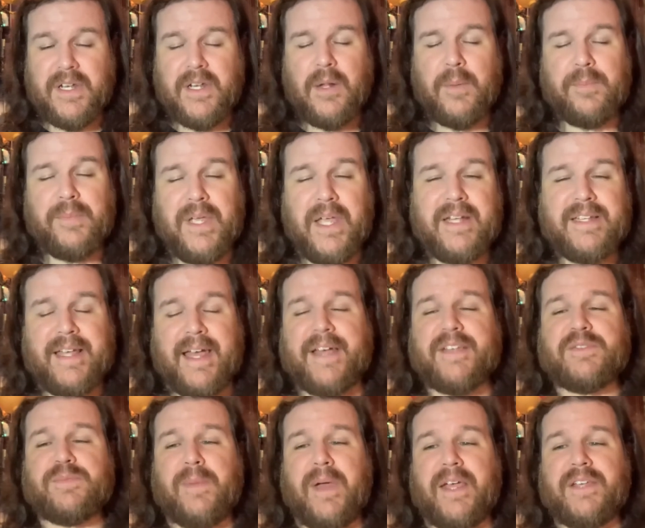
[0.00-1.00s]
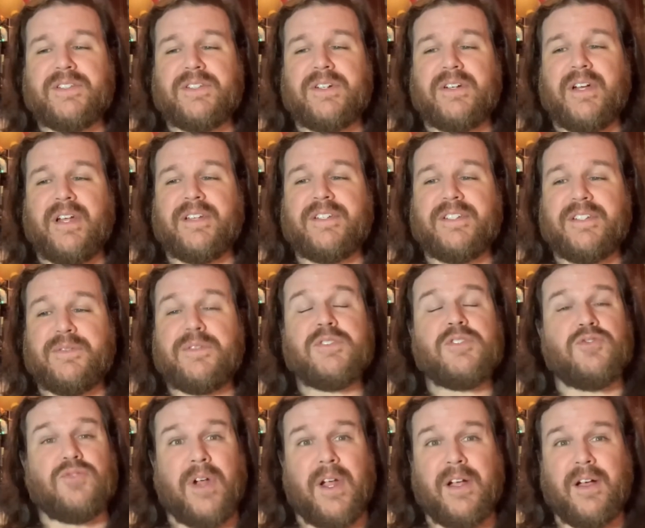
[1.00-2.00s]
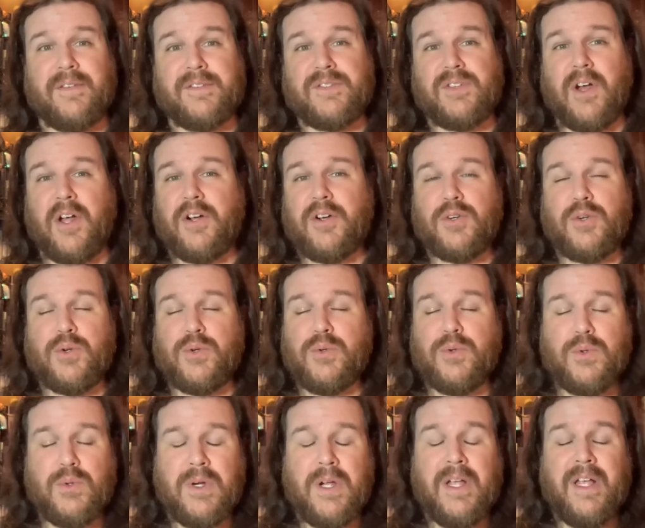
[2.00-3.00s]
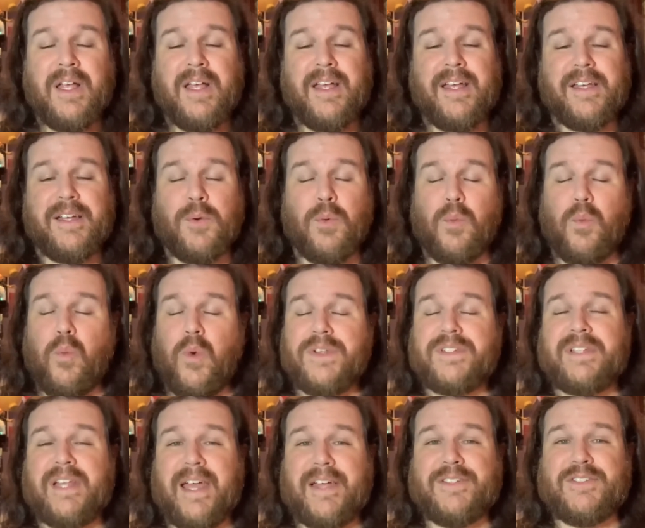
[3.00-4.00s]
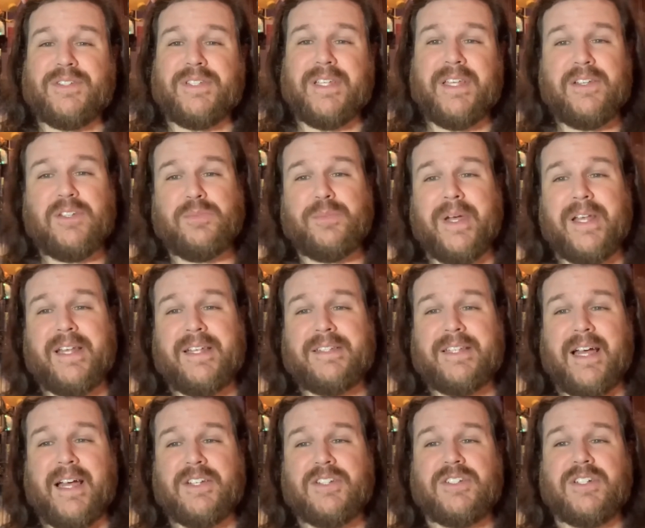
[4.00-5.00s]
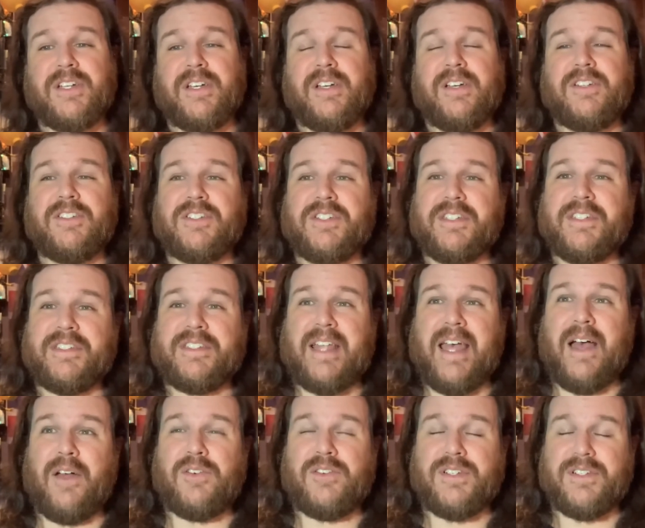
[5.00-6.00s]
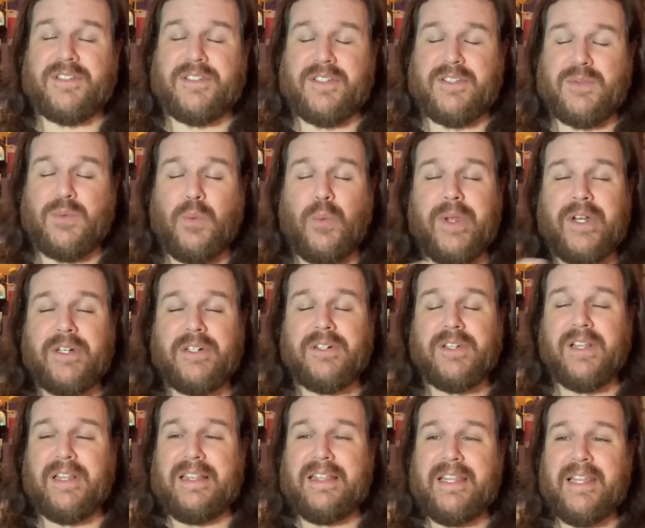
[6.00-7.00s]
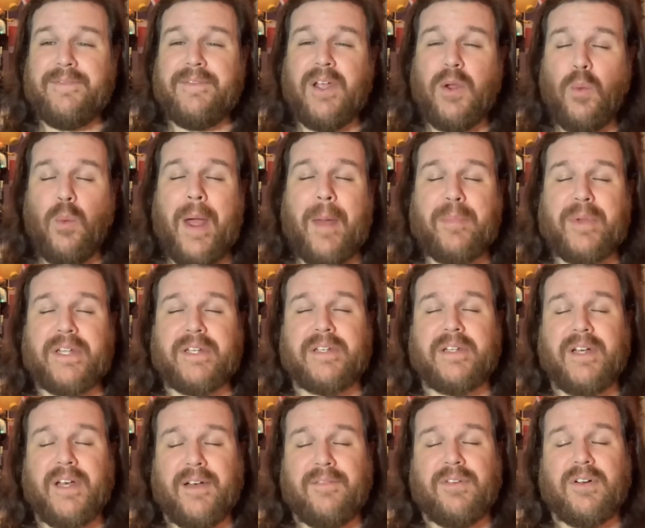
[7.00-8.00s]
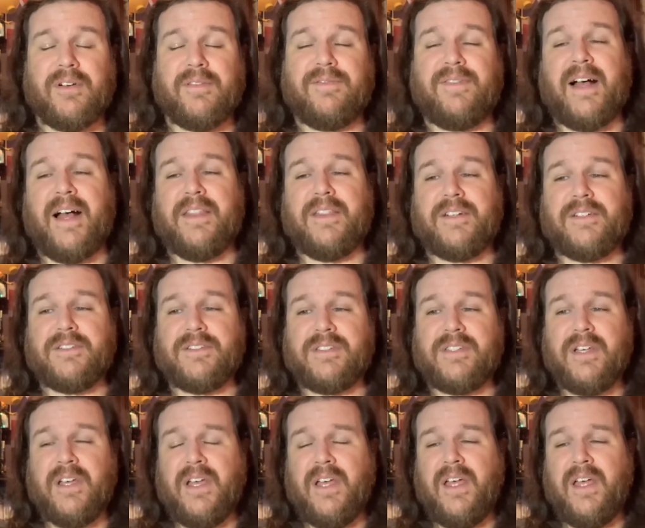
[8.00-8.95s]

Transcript: up being Taskmaster, and she was Dreykov's daughter, who wasn't actually killed by Natasha. She is now just this weird living weapon of her father's.